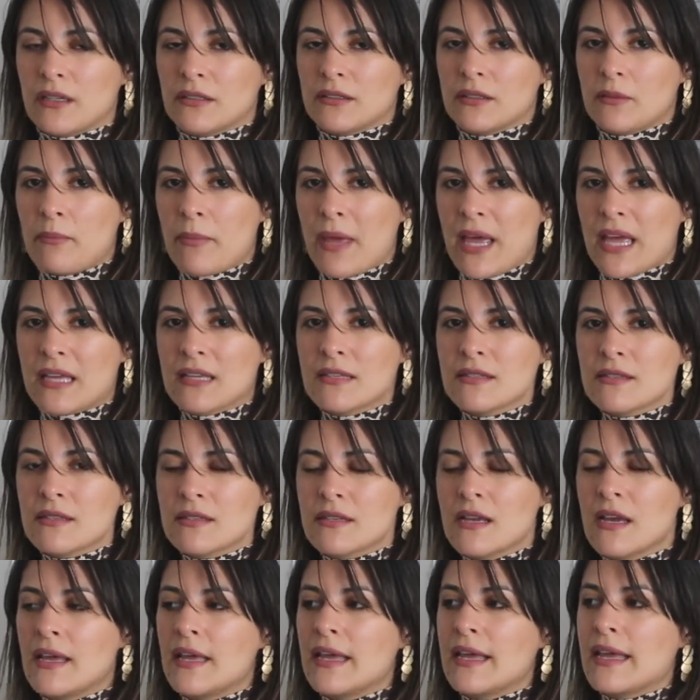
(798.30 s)
on the
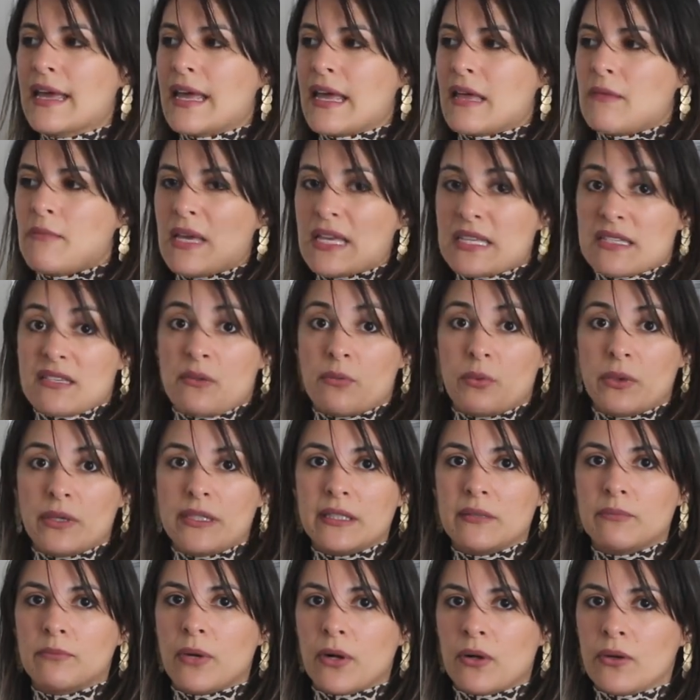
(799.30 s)
pants and makes it
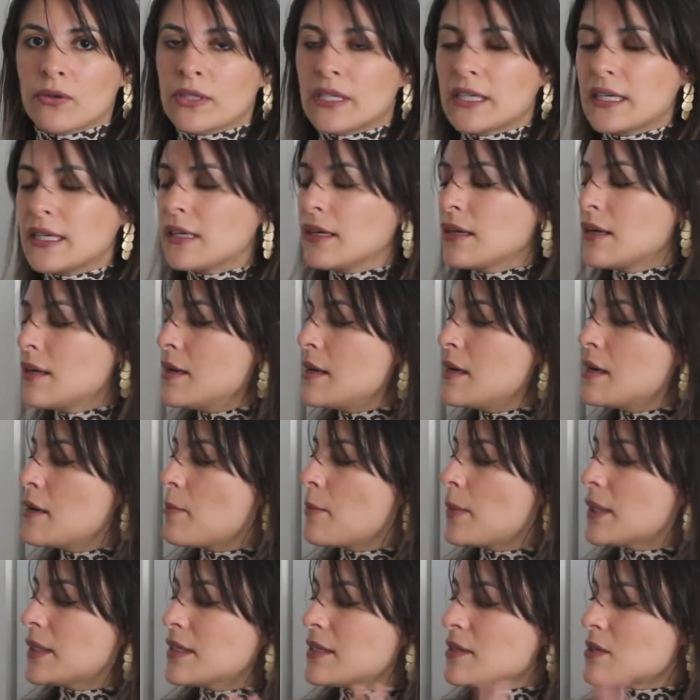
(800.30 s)
really bulky.
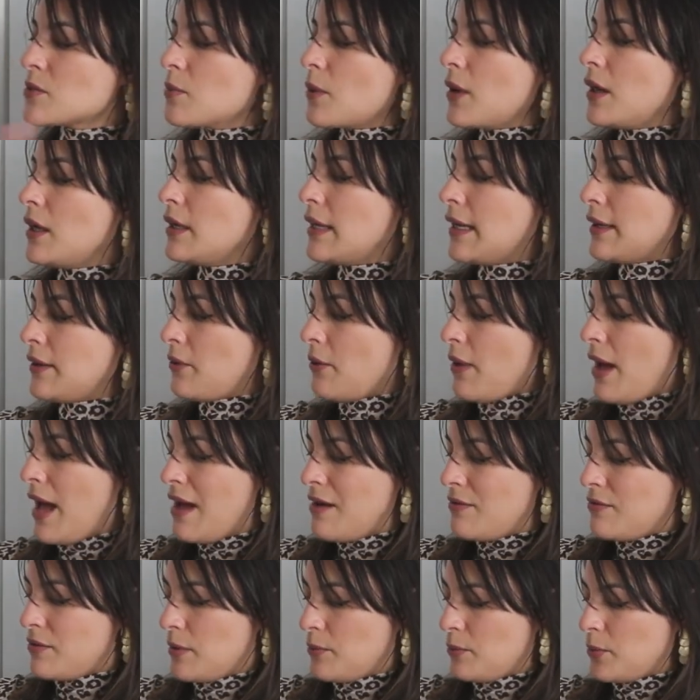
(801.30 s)
But this one, I don't
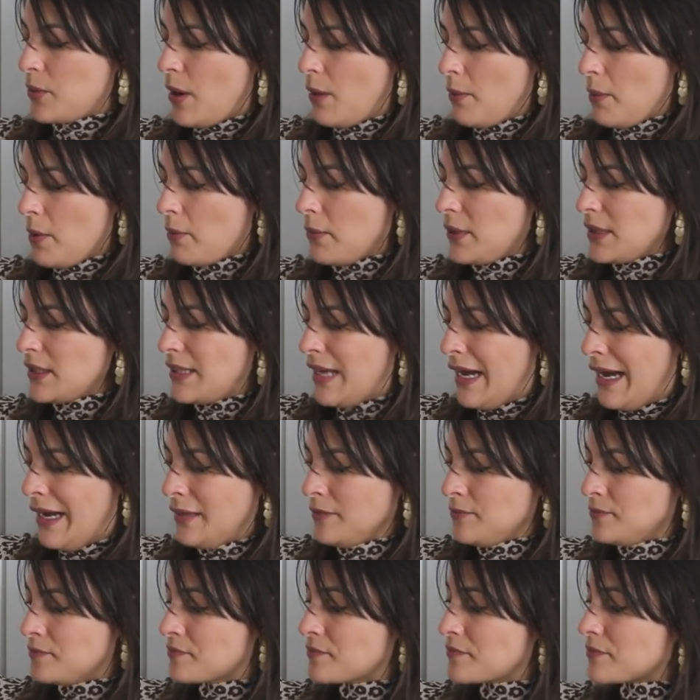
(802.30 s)
have a problem with
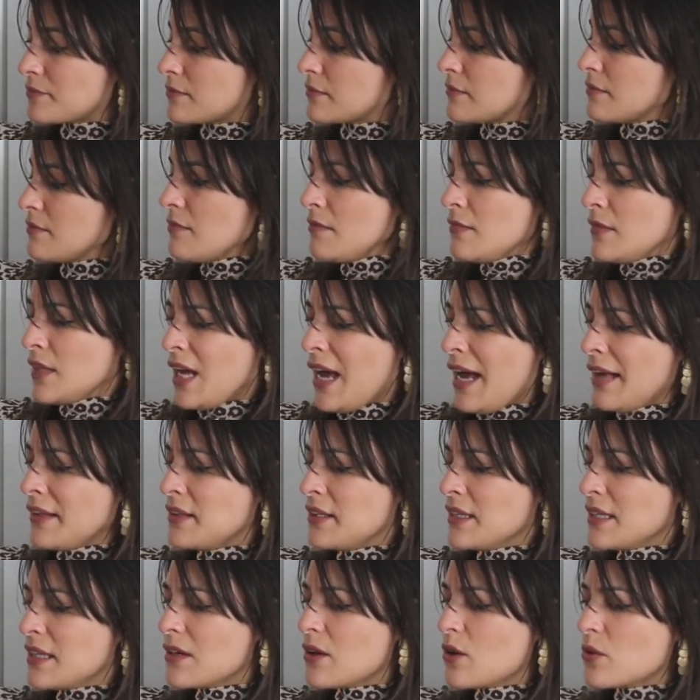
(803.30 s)
that. I
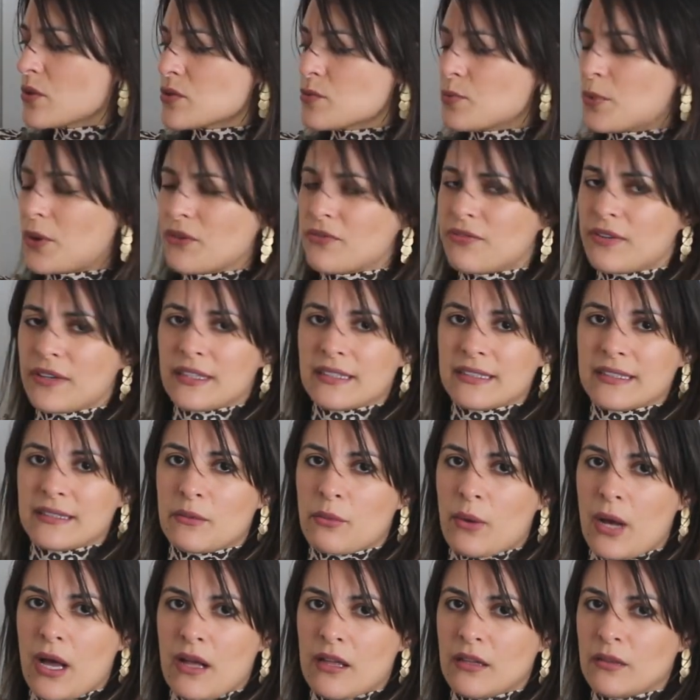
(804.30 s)
think it goes perfectly
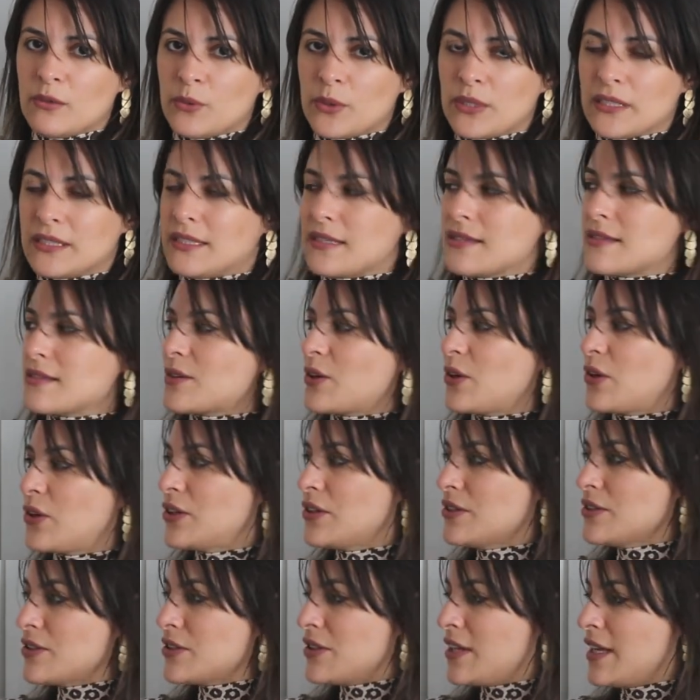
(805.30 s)
well with the
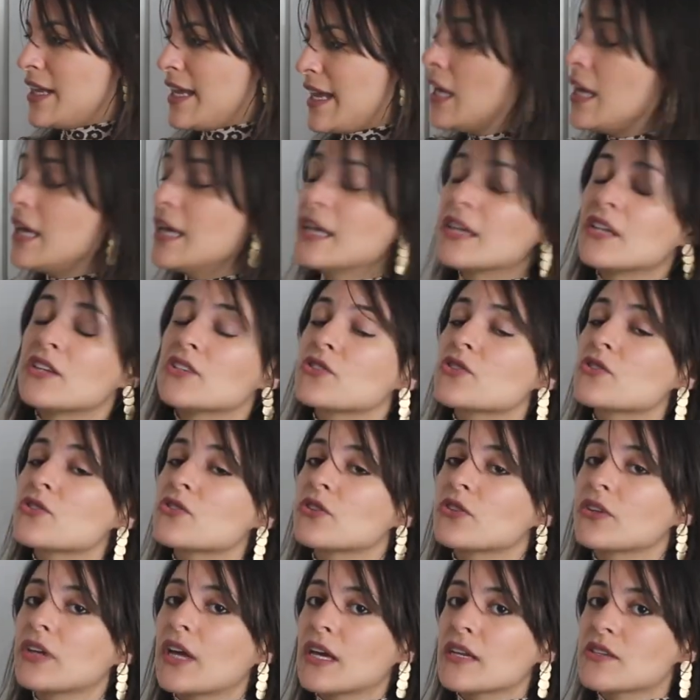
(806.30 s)
skirt. Just
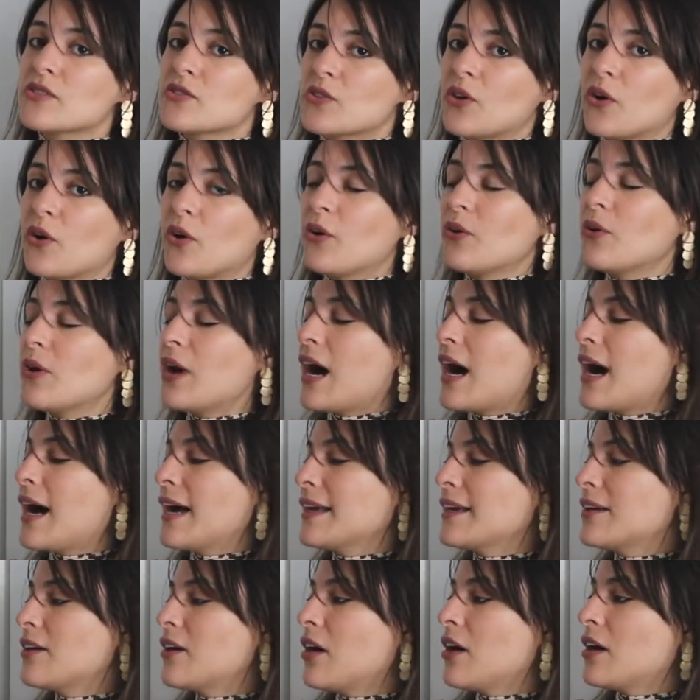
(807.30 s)
so you guys know,
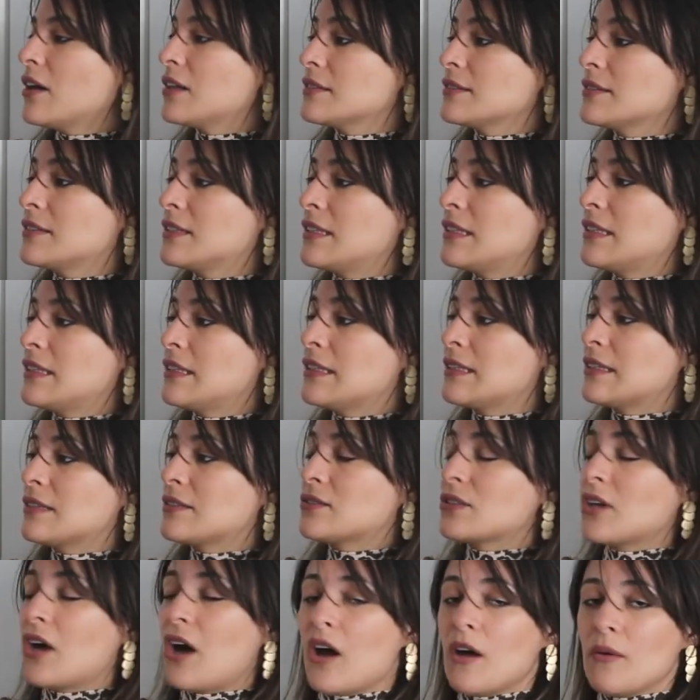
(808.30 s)
I got
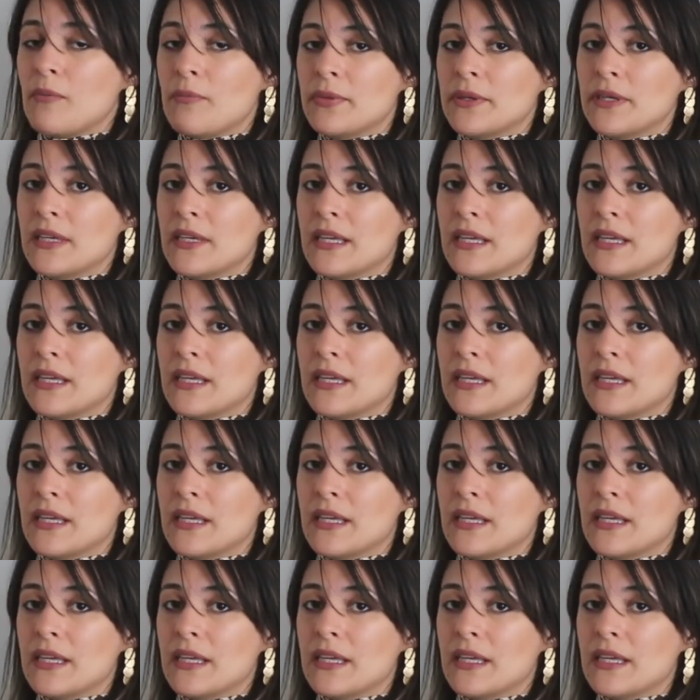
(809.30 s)
the top